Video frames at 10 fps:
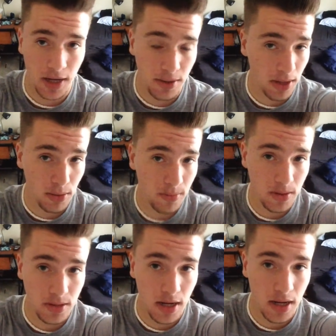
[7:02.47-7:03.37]
You like 3
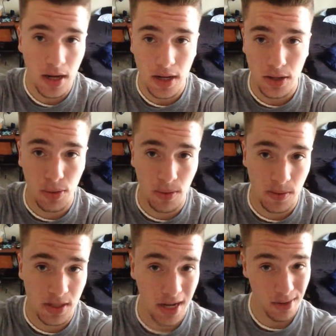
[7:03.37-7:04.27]
meals a day, do 3
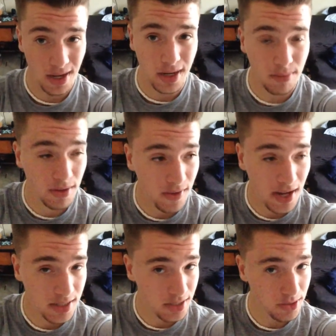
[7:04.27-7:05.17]
meals a day. You like intermittent
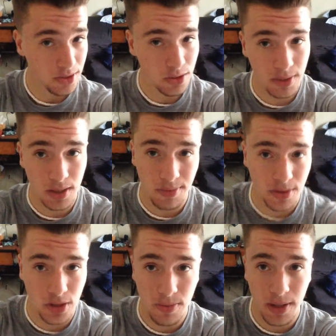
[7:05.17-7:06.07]
fasting, doing
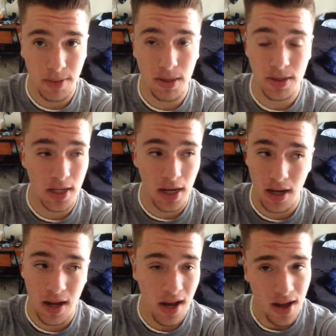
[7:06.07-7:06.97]
two big meals a day,
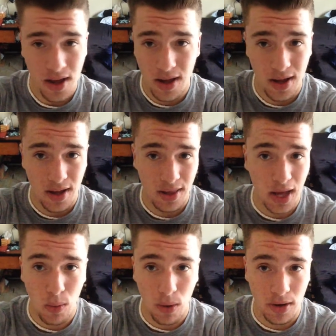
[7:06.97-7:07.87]

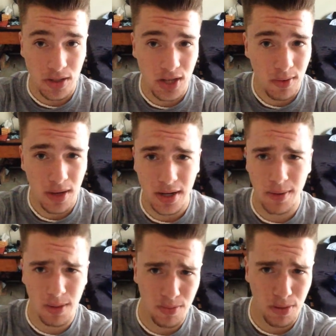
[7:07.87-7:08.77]
that works. Generally, I
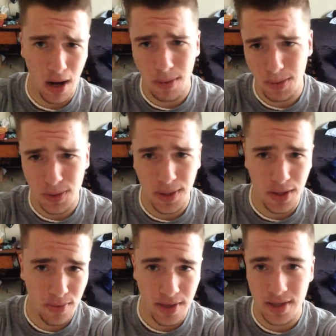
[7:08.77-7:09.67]
keep it probably between
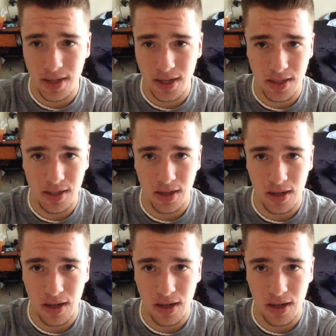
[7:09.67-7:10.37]
3 and 6.